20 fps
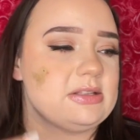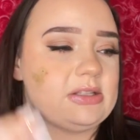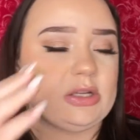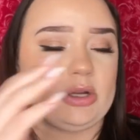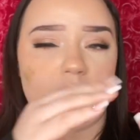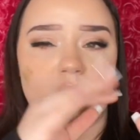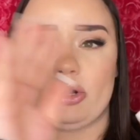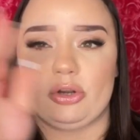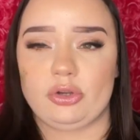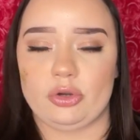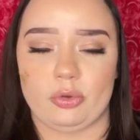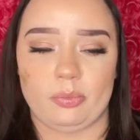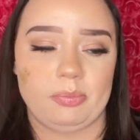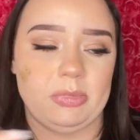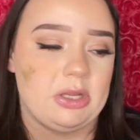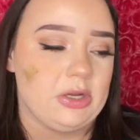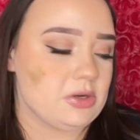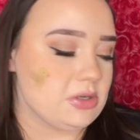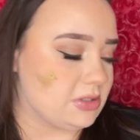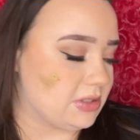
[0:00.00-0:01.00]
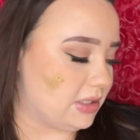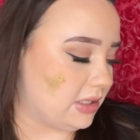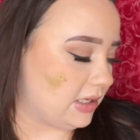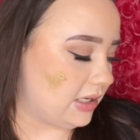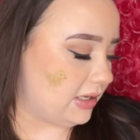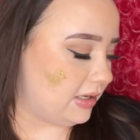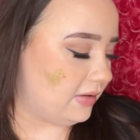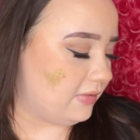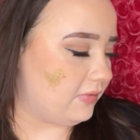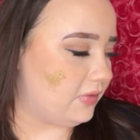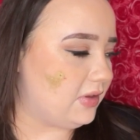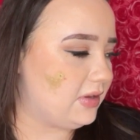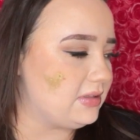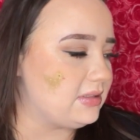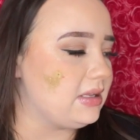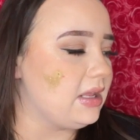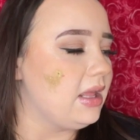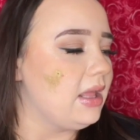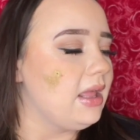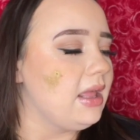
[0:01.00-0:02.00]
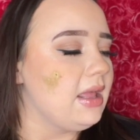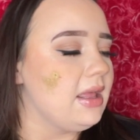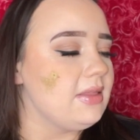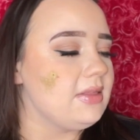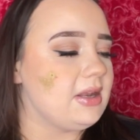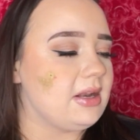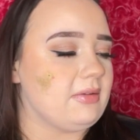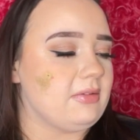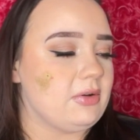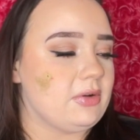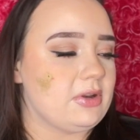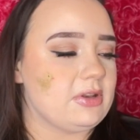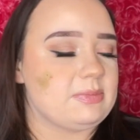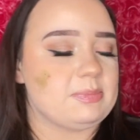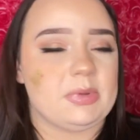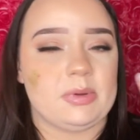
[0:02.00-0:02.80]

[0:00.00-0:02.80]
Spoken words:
There are no mirrors in any of these that I noticed.